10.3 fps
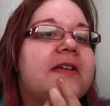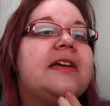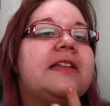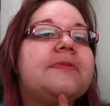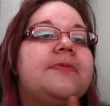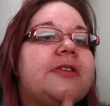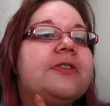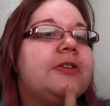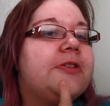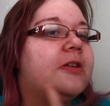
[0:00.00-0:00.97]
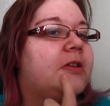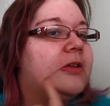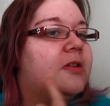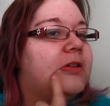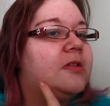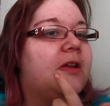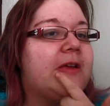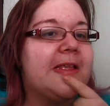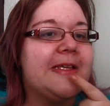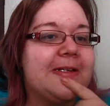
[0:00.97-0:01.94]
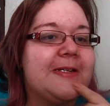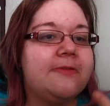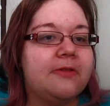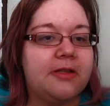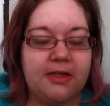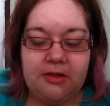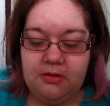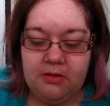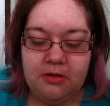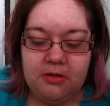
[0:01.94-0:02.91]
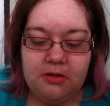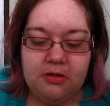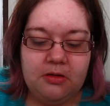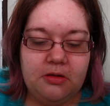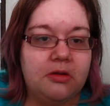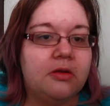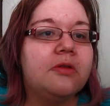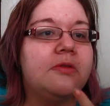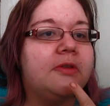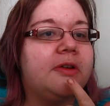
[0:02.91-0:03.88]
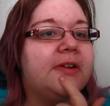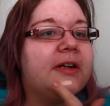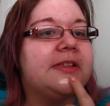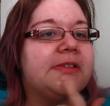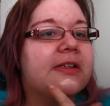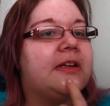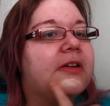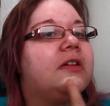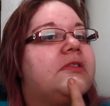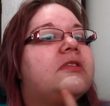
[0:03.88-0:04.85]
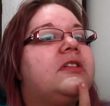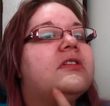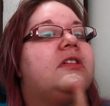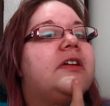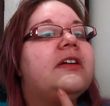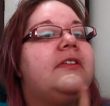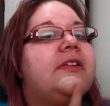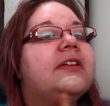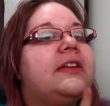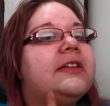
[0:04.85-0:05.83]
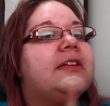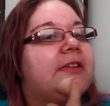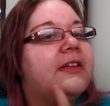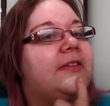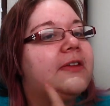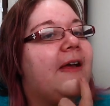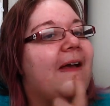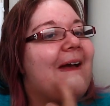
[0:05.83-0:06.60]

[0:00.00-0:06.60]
Yeah, that's pretty good. That's actually really. What do you guys think? I really like this.